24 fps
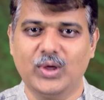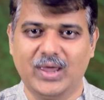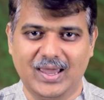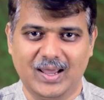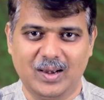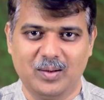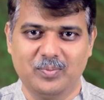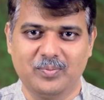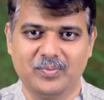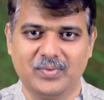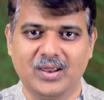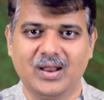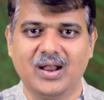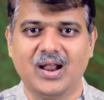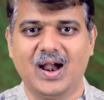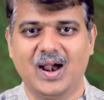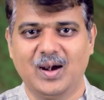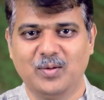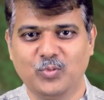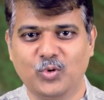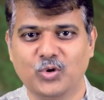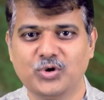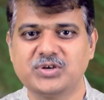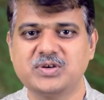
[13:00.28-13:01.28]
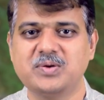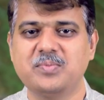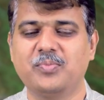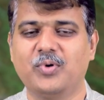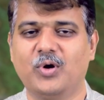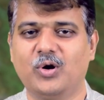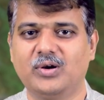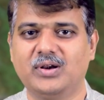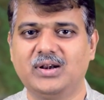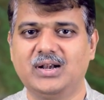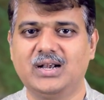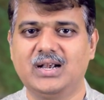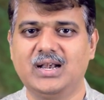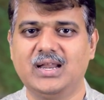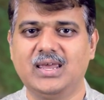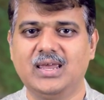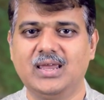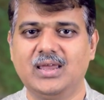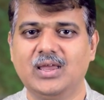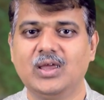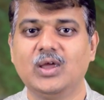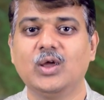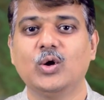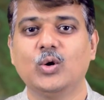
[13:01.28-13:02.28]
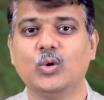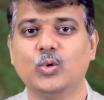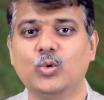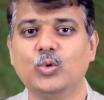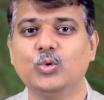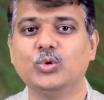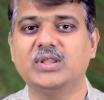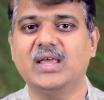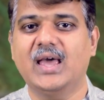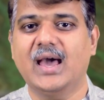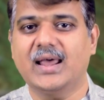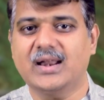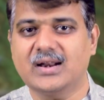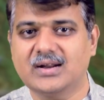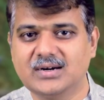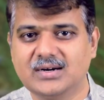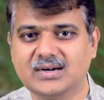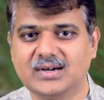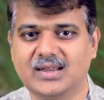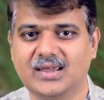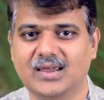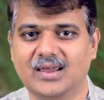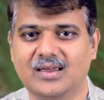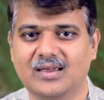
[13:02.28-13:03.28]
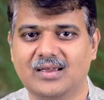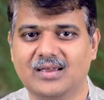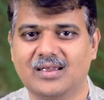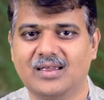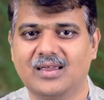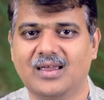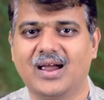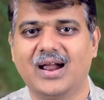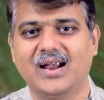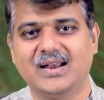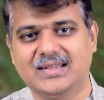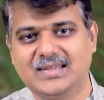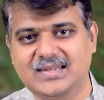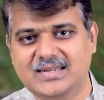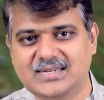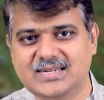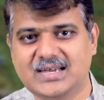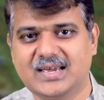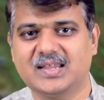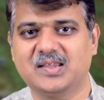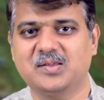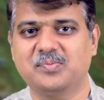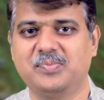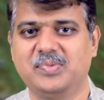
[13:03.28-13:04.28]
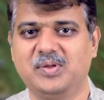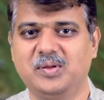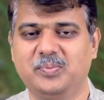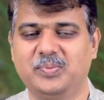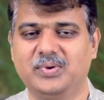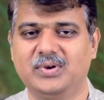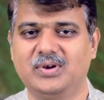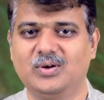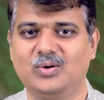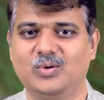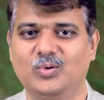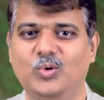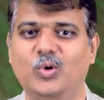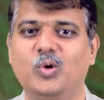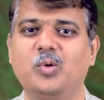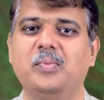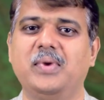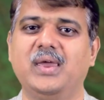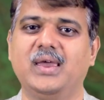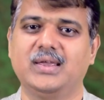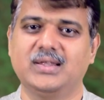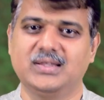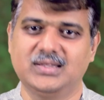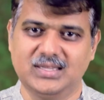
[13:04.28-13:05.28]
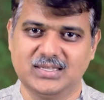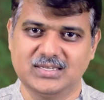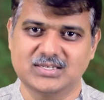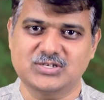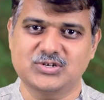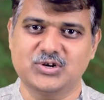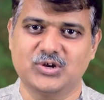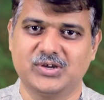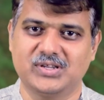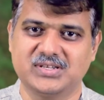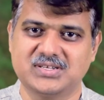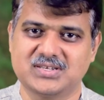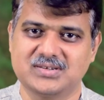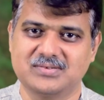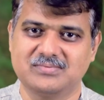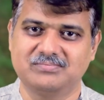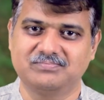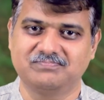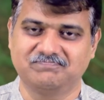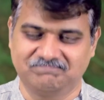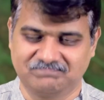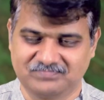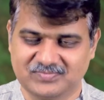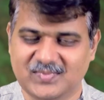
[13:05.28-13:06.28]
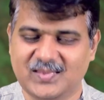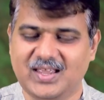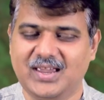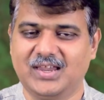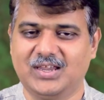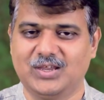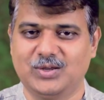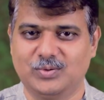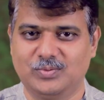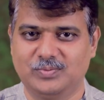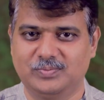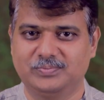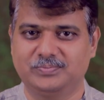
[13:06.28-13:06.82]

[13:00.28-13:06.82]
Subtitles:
help, and most importantly, who they are hurting. And these are the people who are making these noise. Thank you.